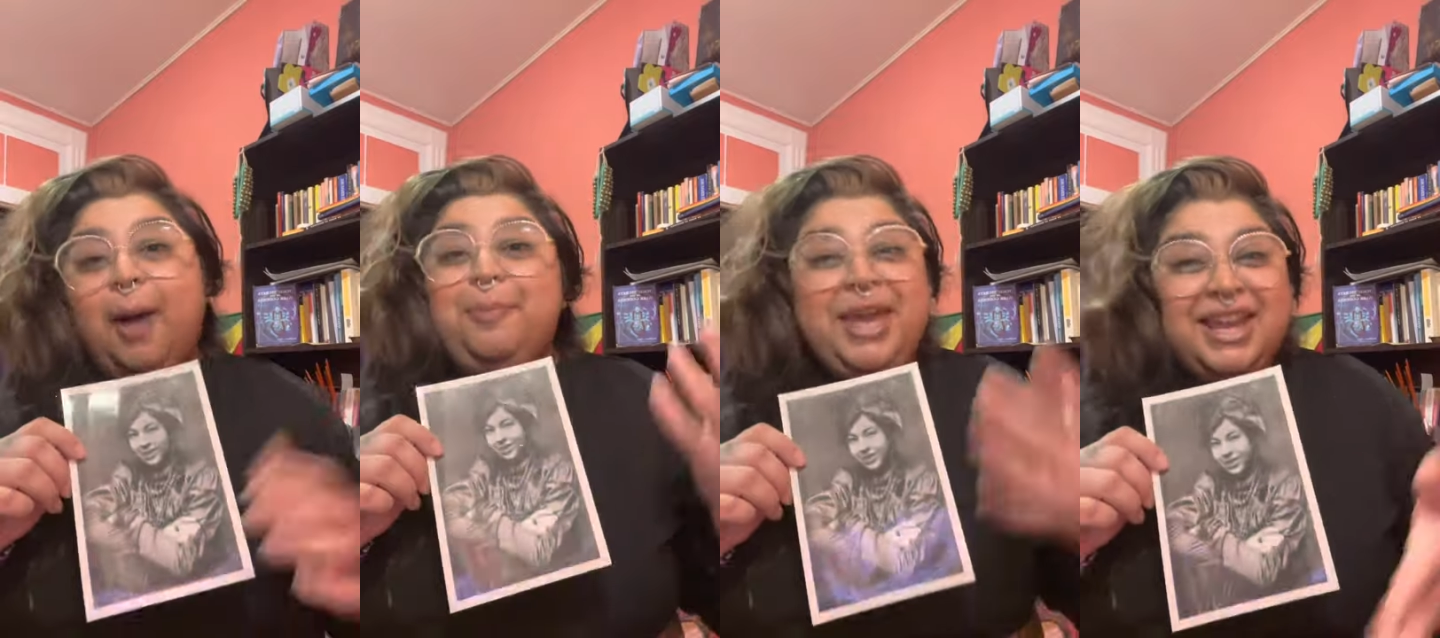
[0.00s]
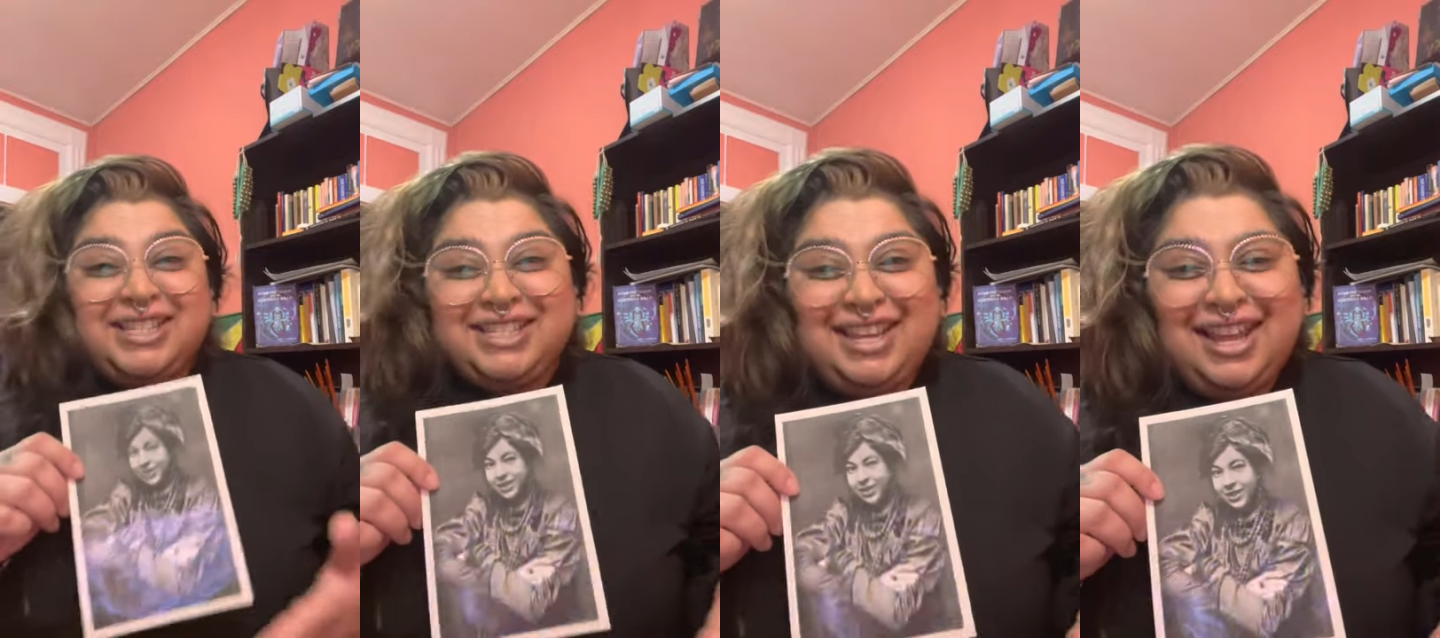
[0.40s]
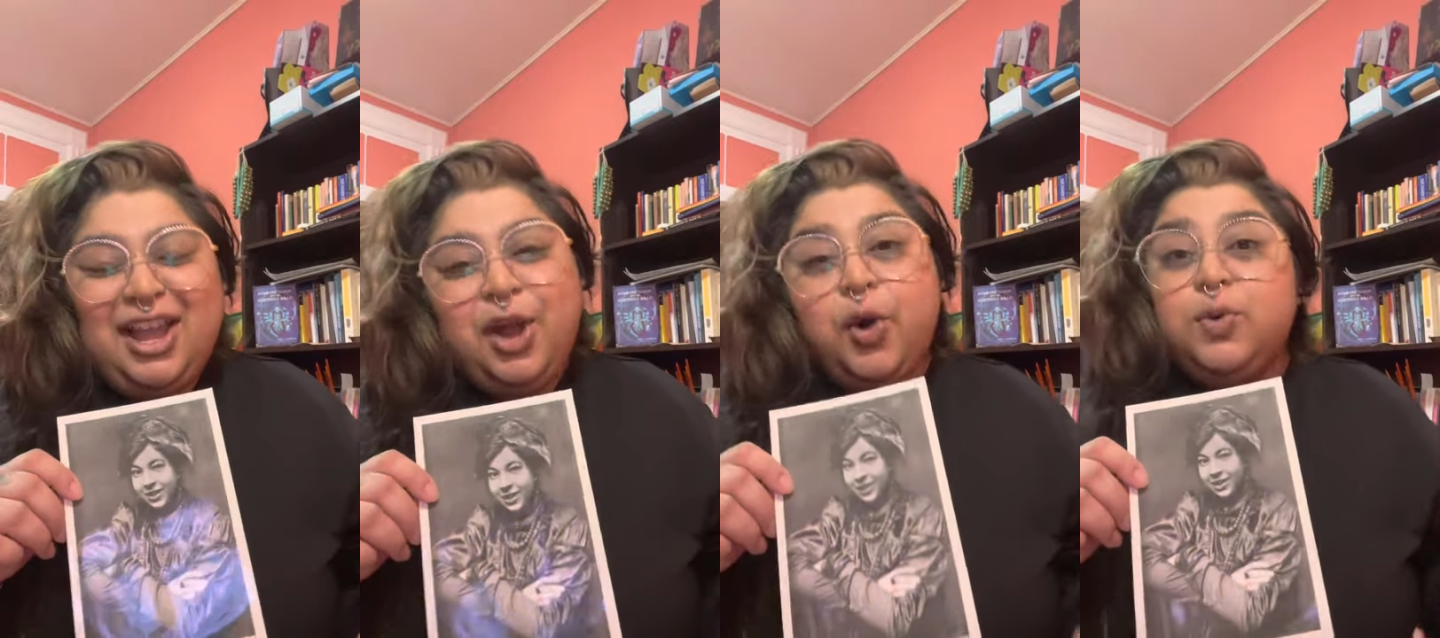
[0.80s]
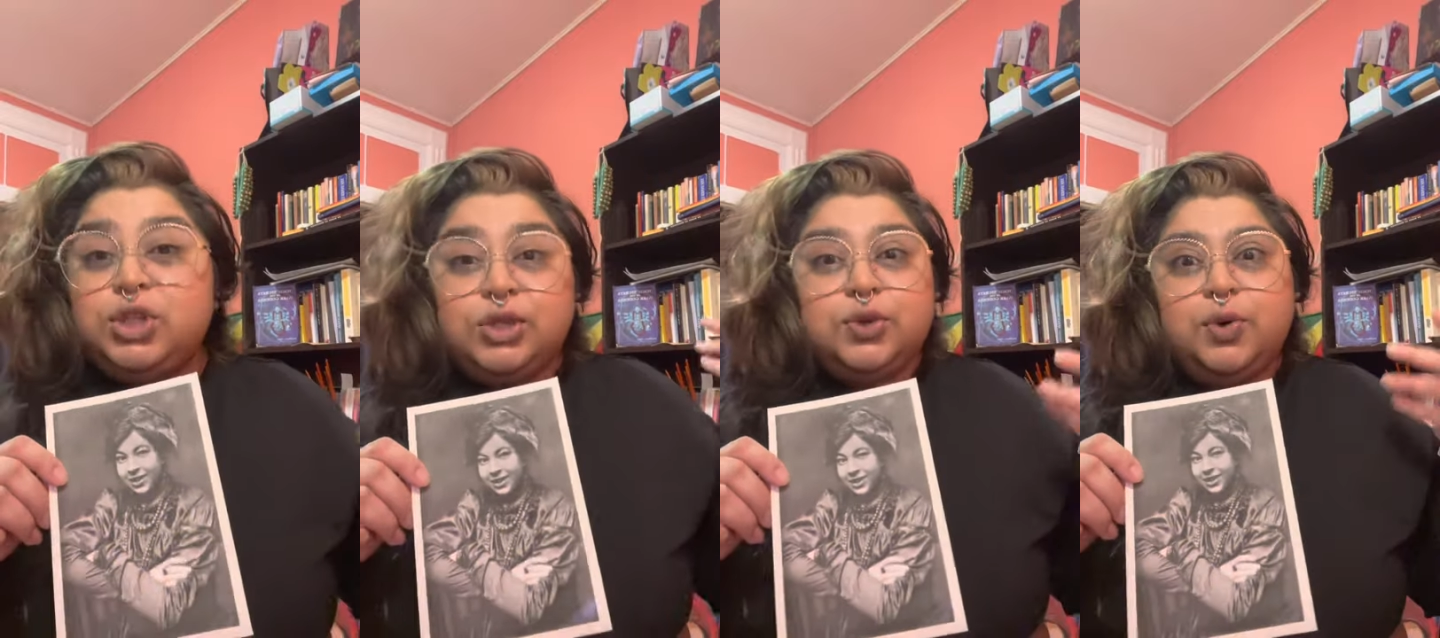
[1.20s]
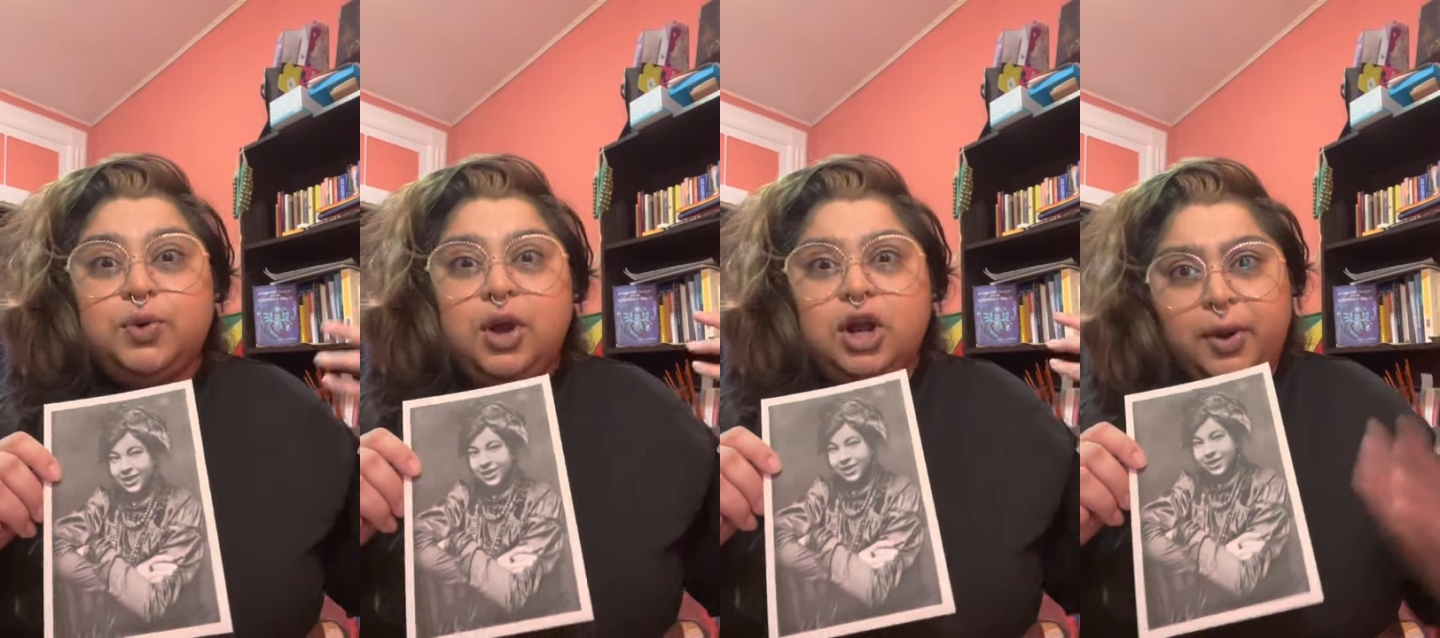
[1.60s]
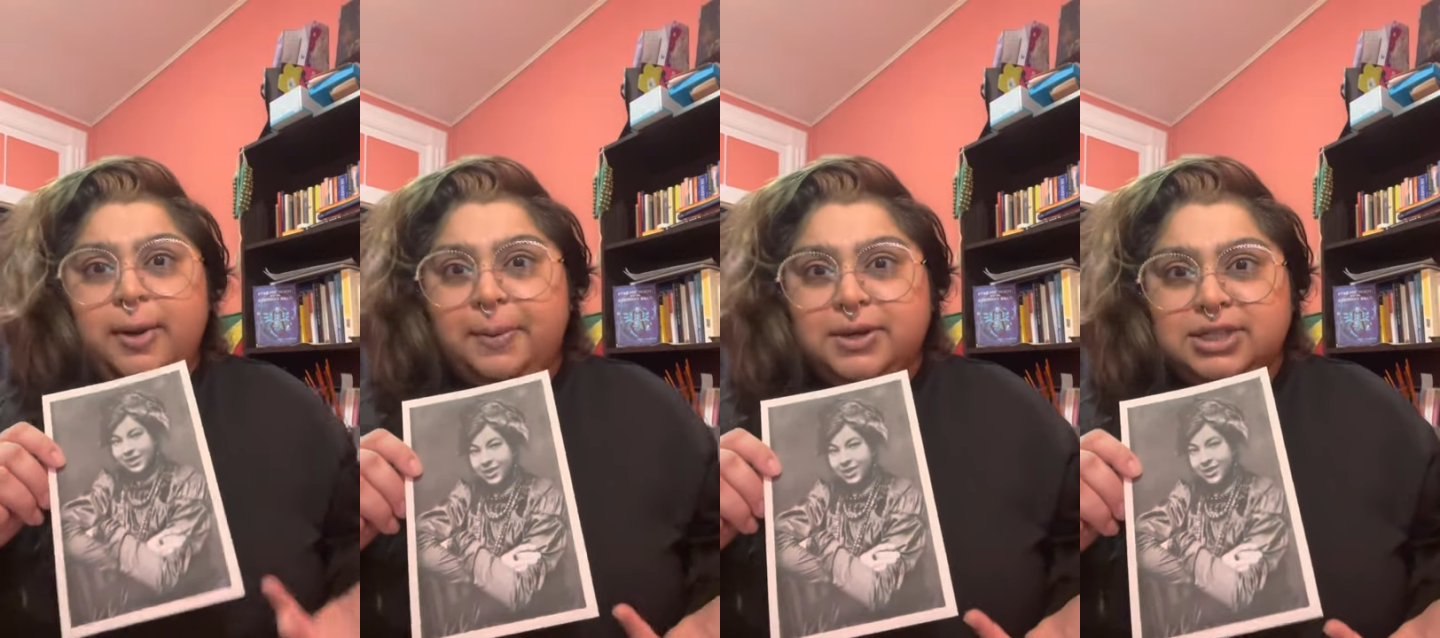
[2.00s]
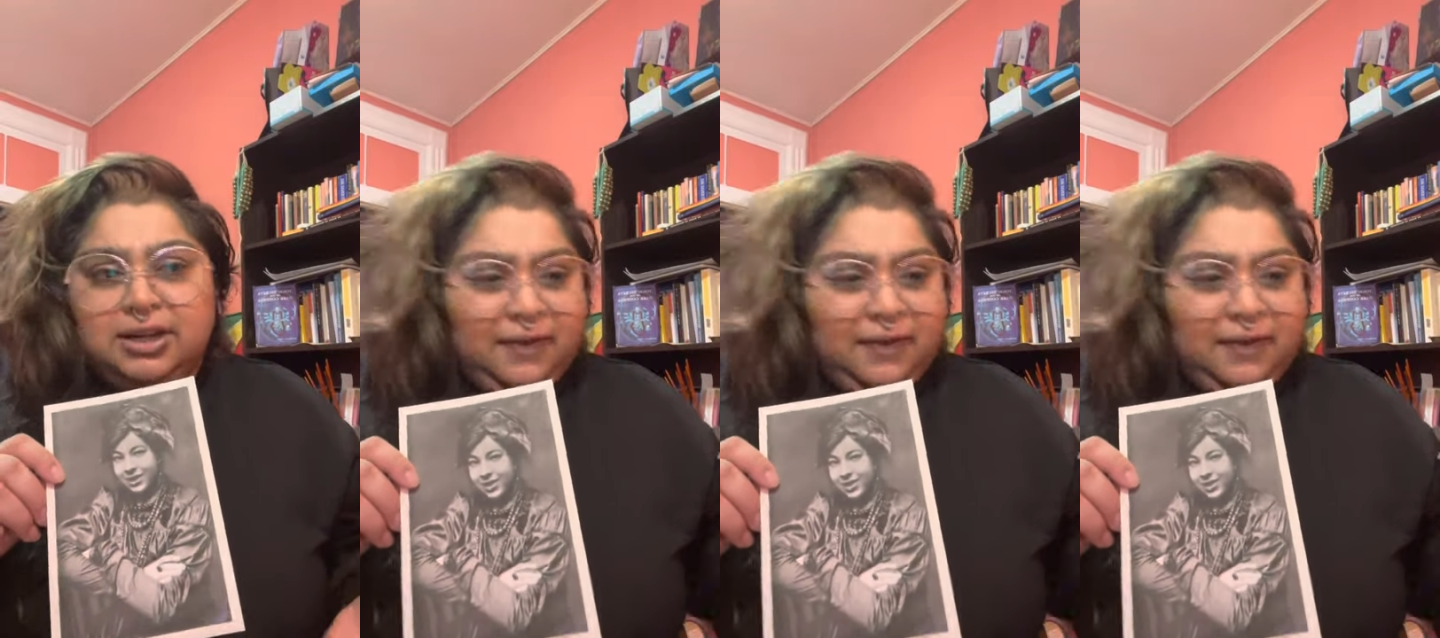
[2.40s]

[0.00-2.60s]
Pixie, who was also a queer person,